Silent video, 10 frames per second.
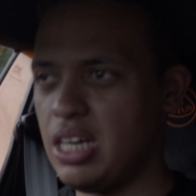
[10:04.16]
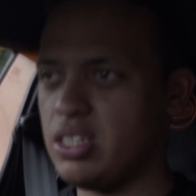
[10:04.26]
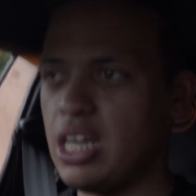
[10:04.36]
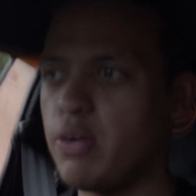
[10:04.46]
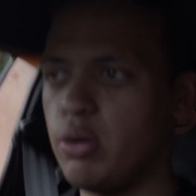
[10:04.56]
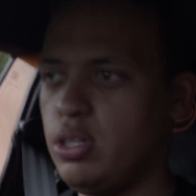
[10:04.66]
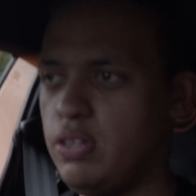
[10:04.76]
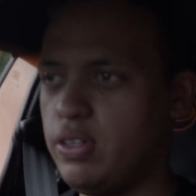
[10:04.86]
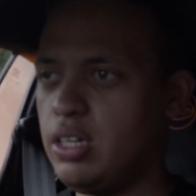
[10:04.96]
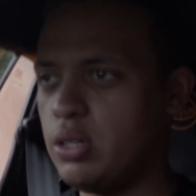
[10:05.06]
as their only
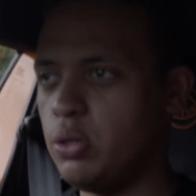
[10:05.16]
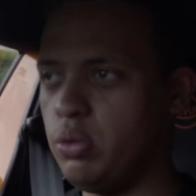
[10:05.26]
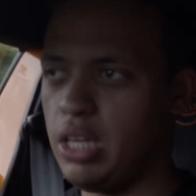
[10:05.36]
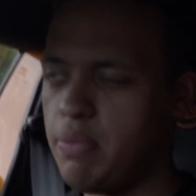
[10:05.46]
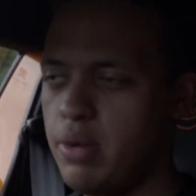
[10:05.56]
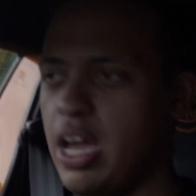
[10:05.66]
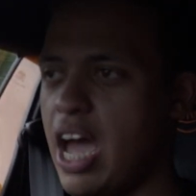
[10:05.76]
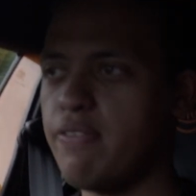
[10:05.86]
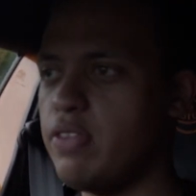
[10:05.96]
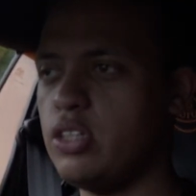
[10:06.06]
vehicle. They might
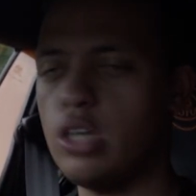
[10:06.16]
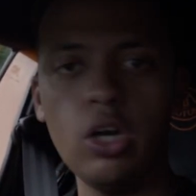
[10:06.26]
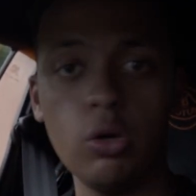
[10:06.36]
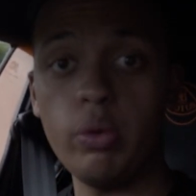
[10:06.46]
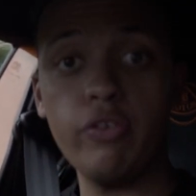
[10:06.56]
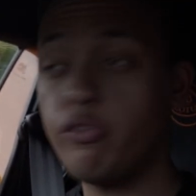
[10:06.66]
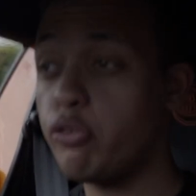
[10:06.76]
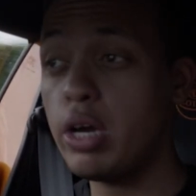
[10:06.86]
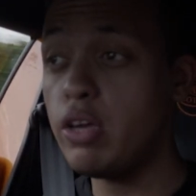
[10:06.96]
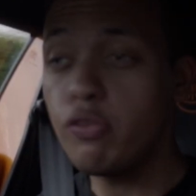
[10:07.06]
have this along with
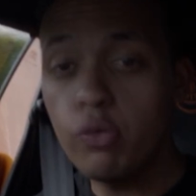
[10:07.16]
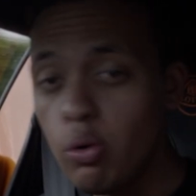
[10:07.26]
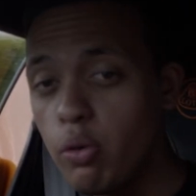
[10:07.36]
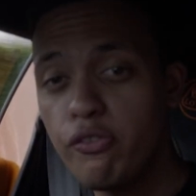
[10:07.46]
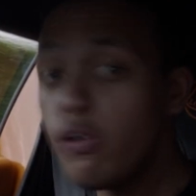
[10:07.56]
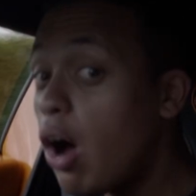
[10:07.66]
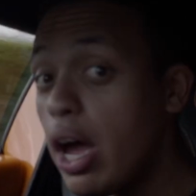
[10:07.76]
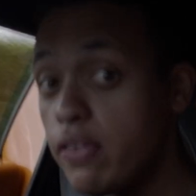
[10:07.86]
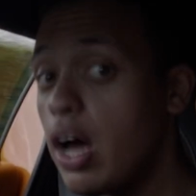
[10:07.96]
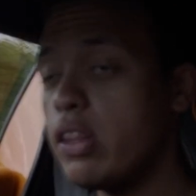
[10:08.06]
3, 4,
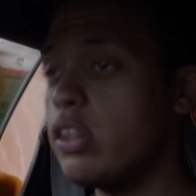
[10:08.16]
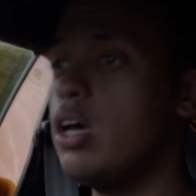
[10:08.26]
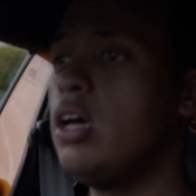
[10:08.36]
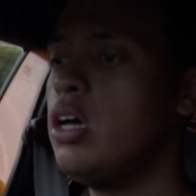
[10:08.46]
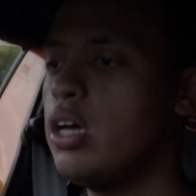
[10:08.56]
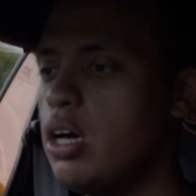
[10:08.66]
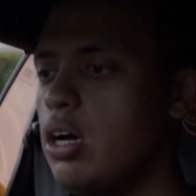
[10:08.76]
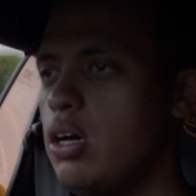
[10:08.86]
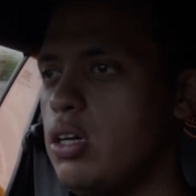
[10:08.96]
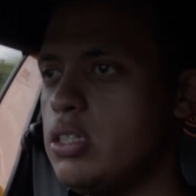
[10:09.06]
5 other
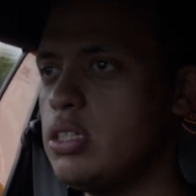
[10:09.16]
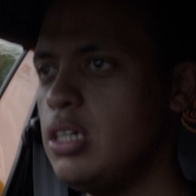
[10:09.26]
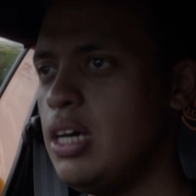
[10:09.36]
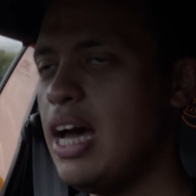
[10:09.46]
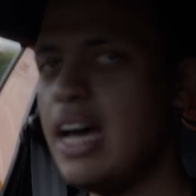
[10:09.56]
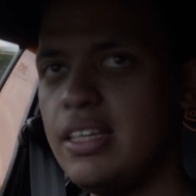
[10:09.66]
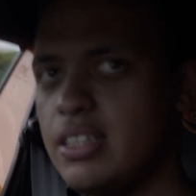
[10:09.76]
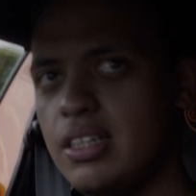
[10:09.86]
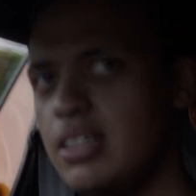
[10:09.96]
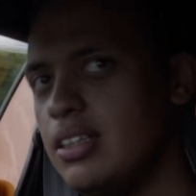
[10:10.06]
cars. And
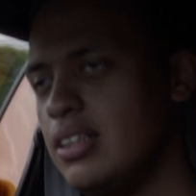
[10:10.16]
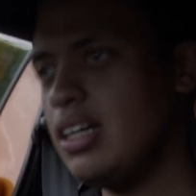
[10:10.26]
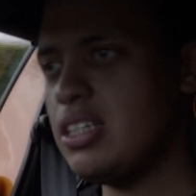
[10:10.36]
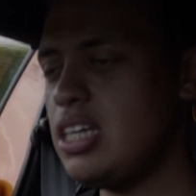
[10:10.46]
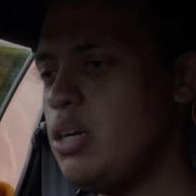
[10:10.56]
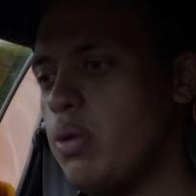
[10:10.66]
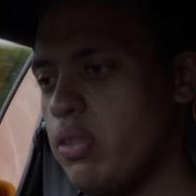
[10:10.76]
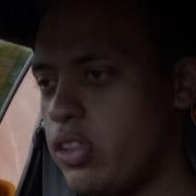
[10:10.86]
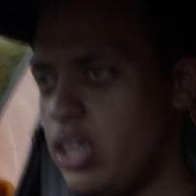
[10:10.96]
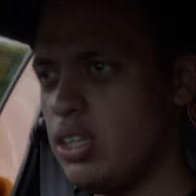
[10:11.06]
I'll tell you
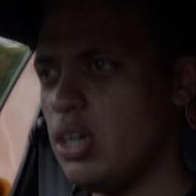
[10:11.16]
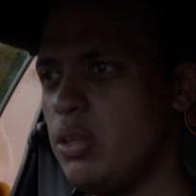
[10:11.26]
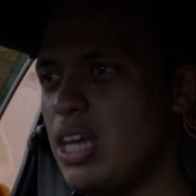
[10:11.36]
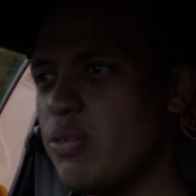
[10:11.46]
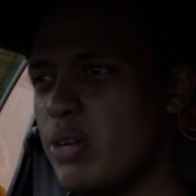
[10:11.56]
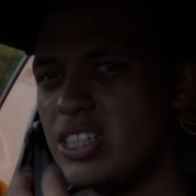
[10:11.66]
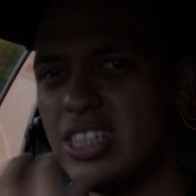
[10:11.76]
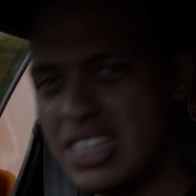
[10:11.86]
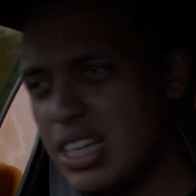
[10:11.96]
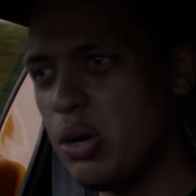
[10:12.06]
one thing though, there is
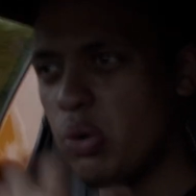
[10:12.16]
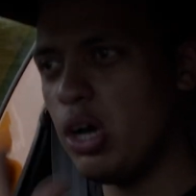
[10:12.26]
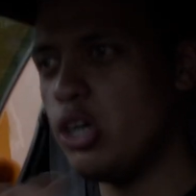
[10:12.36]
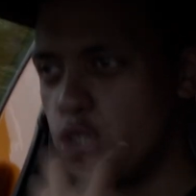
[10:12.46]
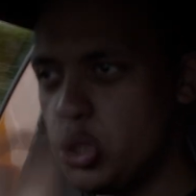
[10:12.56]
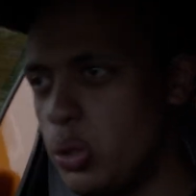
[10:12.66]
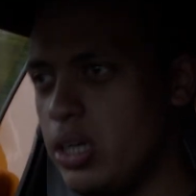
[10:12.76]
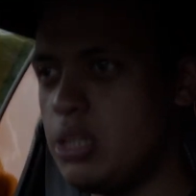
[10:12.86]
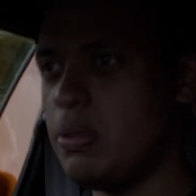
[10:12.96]
still a joy to